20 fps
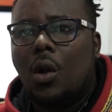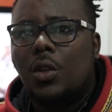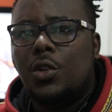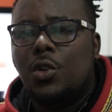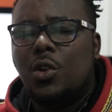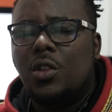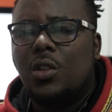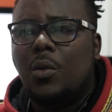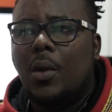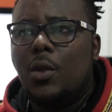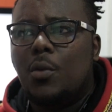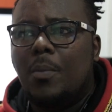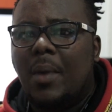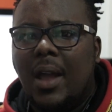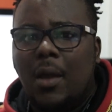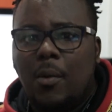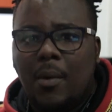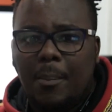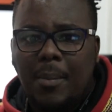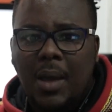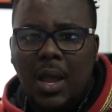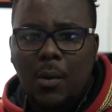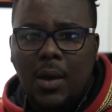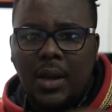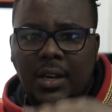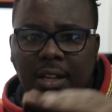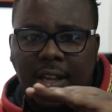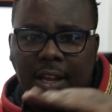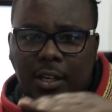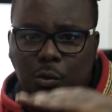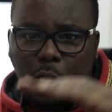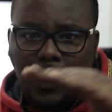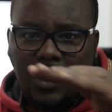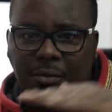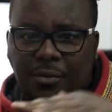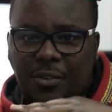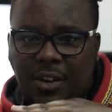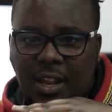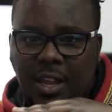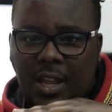You know the way you buy one get one
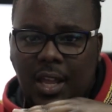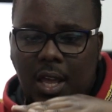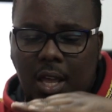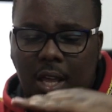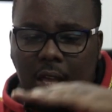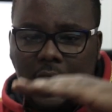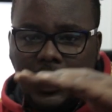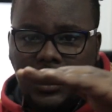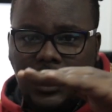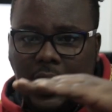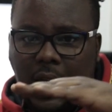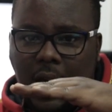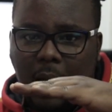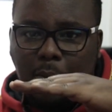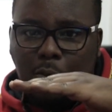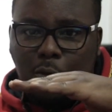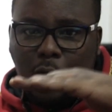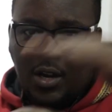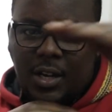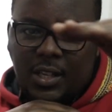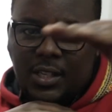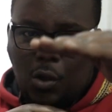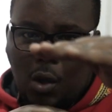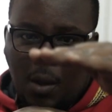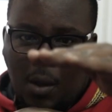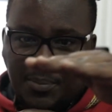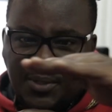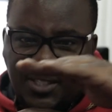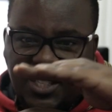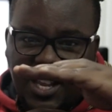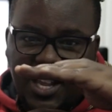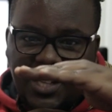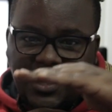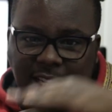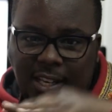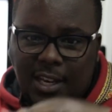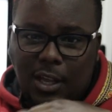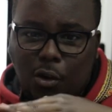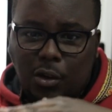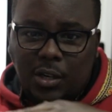free. They come, one go upstairs
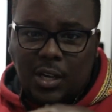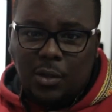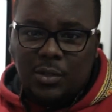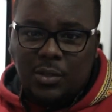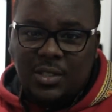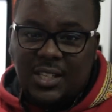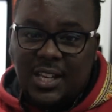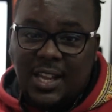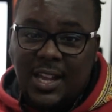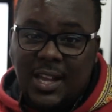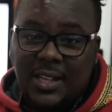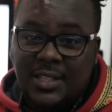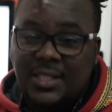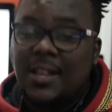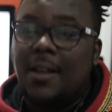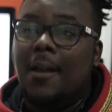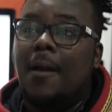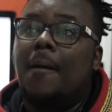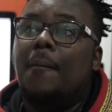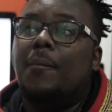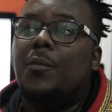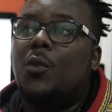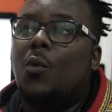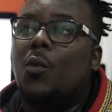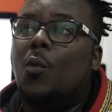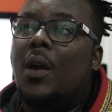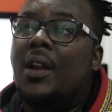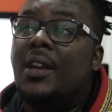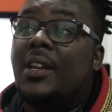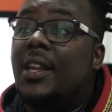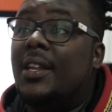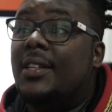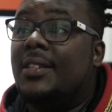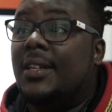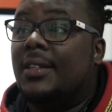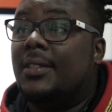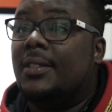and they go downstairs. One day